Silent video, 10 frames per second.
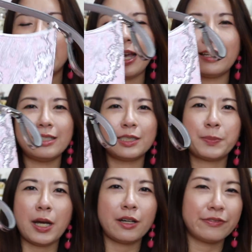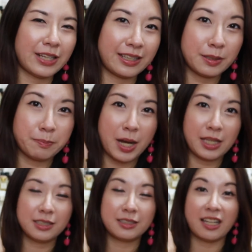and it's part of like the
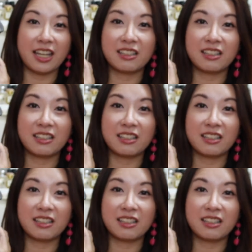Mother's Day